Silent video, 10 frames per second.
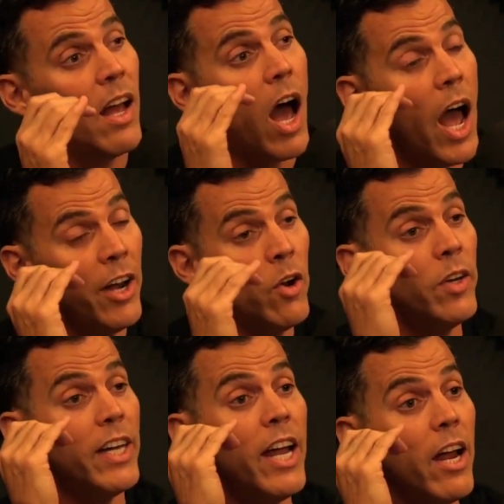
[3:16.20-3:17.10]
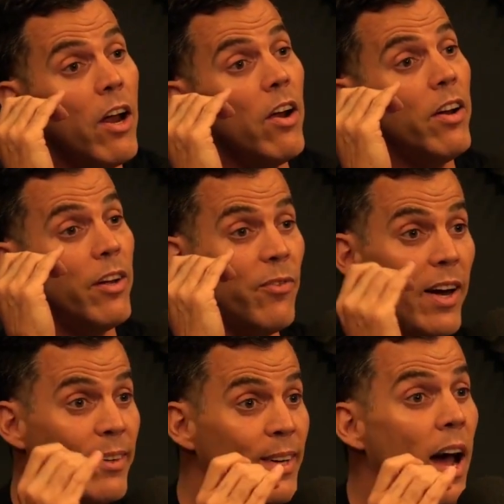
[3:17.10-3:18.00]
I don't care if
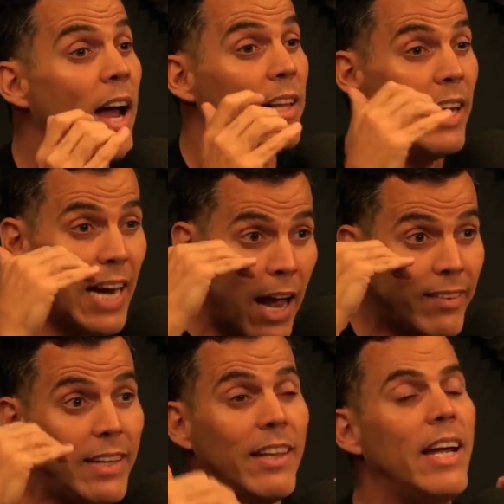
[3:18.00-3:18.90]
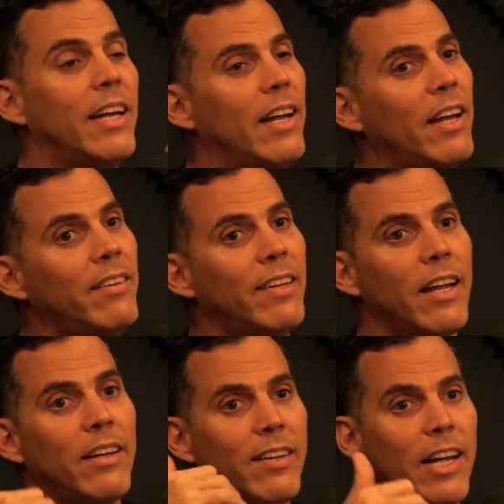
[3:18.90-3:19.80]
I die. As
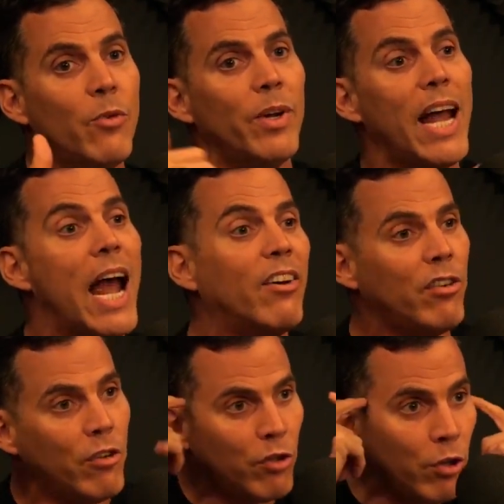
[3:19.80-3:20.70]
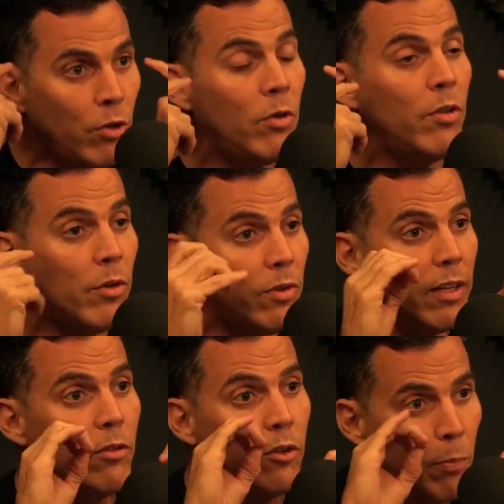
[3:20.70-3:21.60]
a reaction to
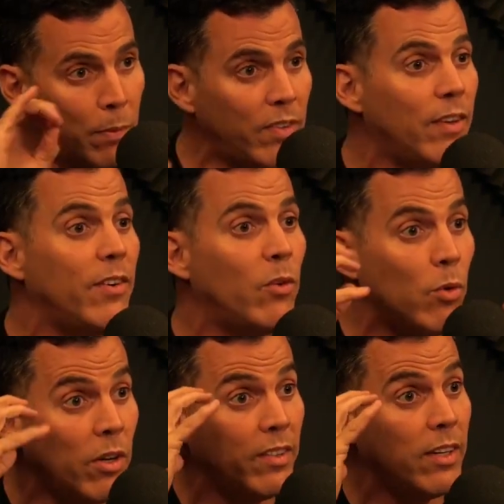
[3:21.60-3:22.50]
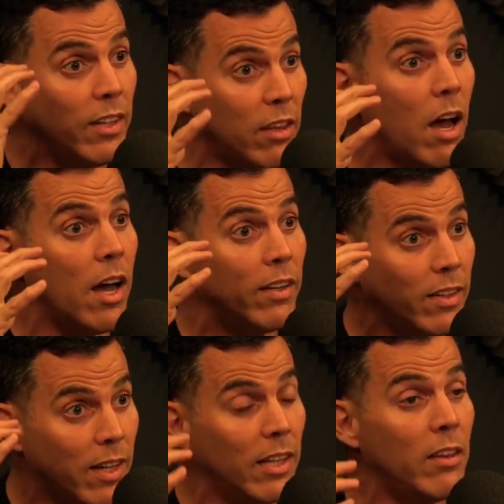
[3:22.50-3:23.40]
those specific words that I thought,
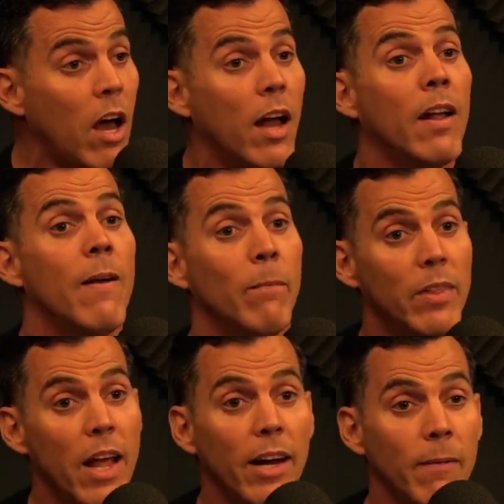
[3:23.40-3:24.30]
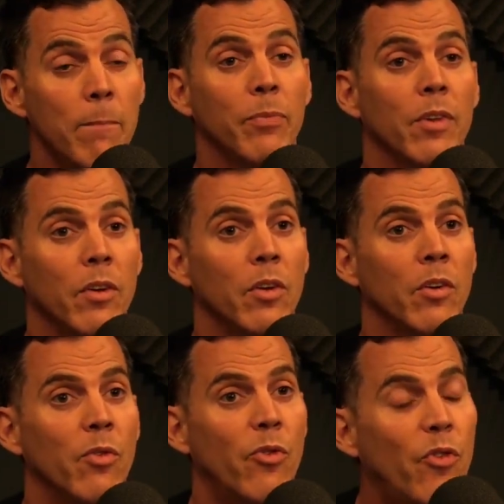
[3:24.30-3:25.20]
to that thought,
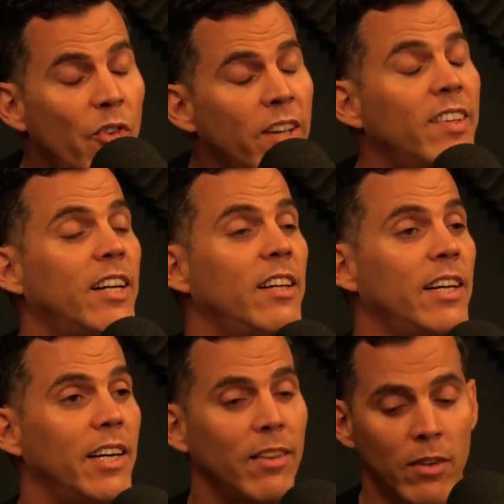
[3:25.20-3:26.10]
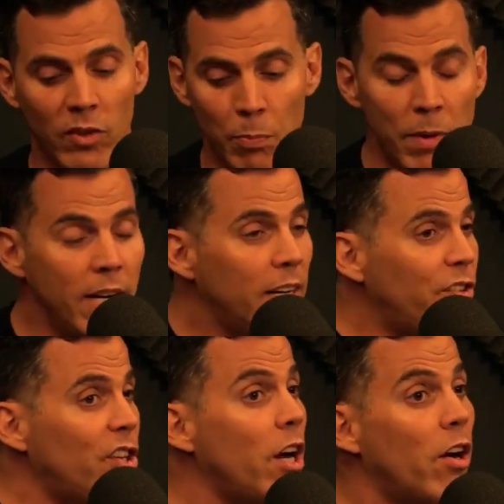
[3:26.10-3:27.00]
physically, the spinning
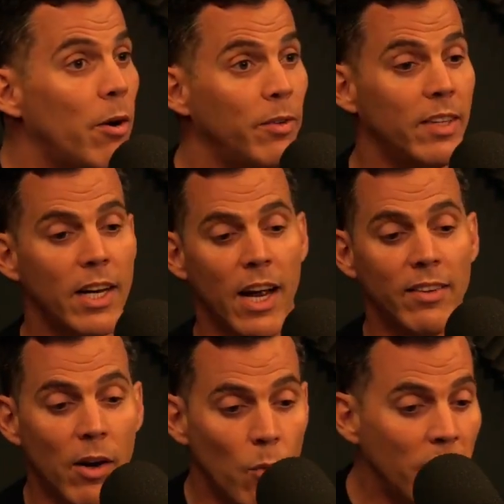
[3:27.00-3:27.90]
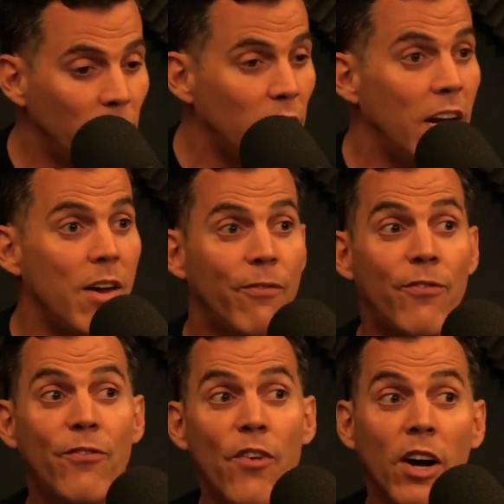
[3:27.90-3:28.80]
chair I was in as I went to it
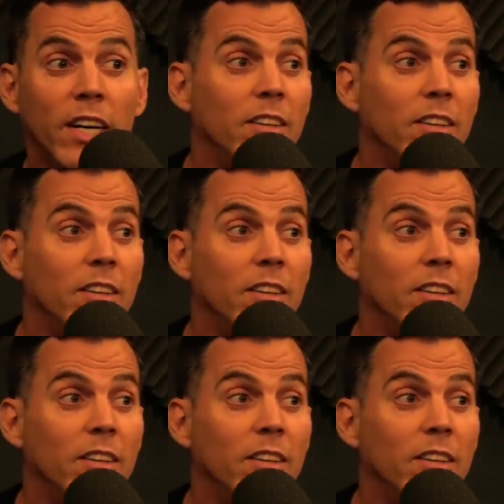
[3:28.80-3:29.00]
fucking